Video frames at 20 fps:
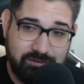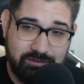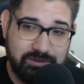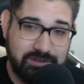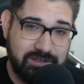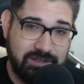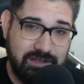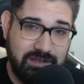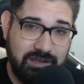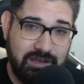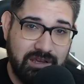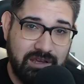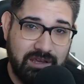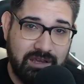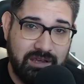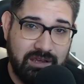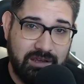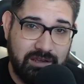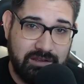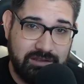was the,
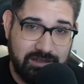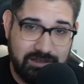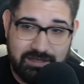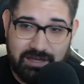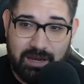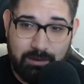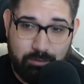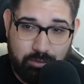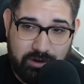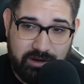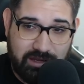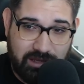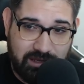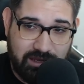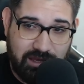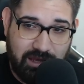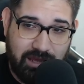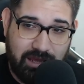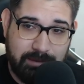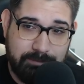the tie breaking
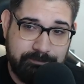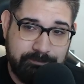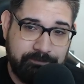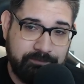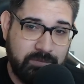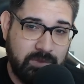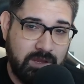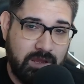game.